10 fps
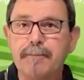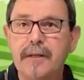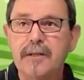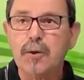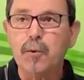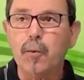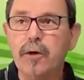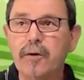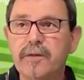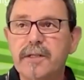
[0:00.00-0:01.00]
so one
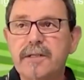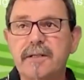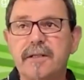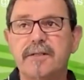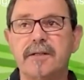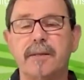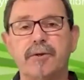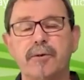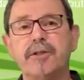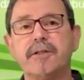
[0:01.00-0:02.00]
of these, let's say,
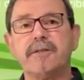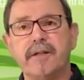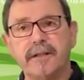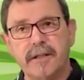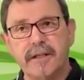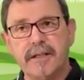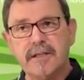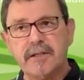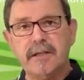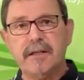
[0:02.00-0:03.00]
approaches finally
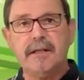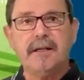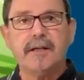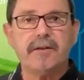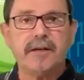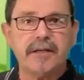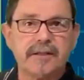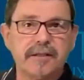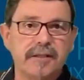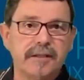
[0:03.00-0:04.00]
is
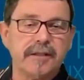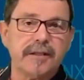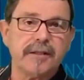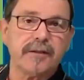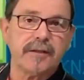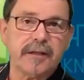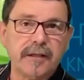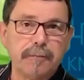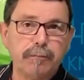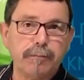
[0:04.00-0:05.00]
that
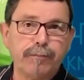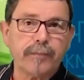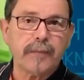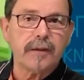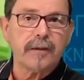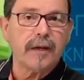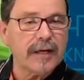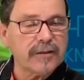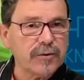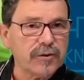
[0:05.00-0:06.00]
the
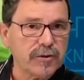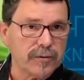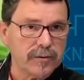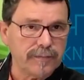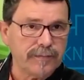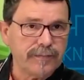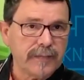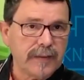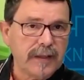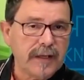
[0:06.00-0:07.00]
light control
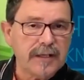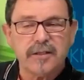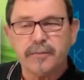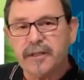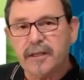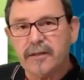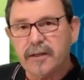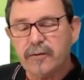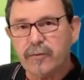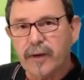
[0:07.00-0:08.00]
has to be done
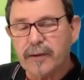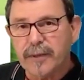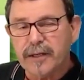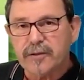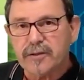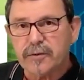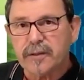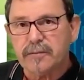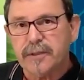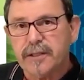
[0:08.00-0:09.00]
in the right manner. So
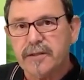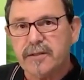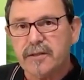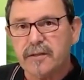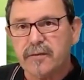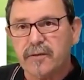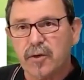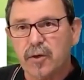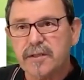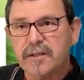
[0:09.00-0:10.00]
that means the
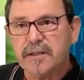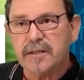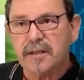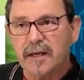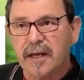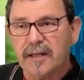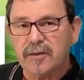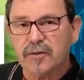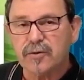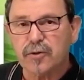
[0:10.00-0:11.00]
constant light
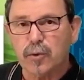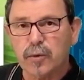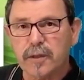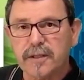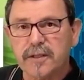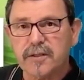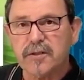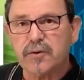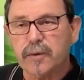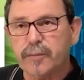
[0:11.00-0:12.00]
control is
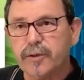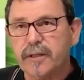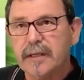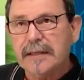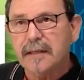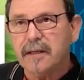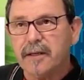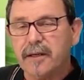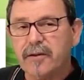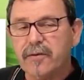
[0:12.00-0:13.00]
described
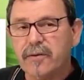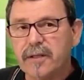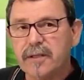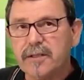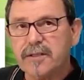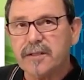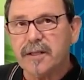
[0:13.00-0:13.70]
in these